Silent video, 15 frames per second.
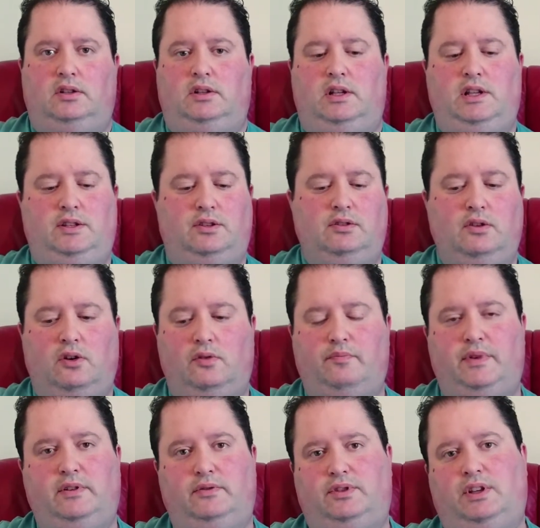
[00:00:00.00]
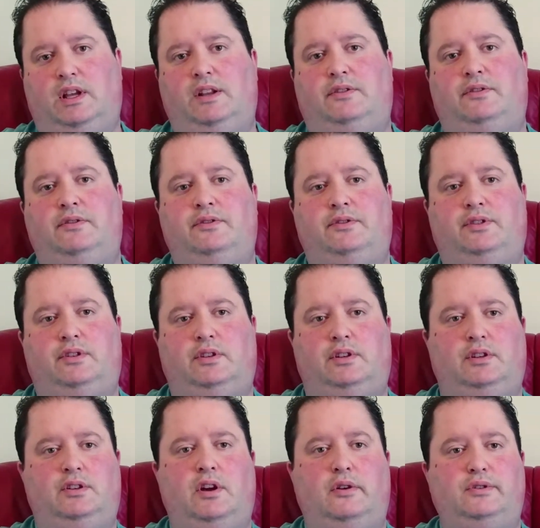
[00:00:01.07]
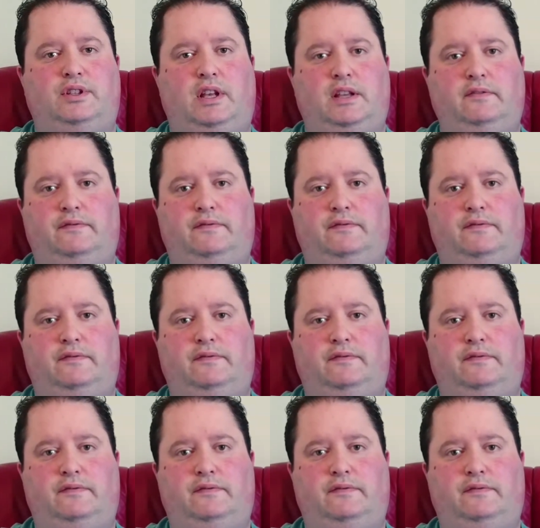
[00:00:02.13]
it's not built in to the Note 8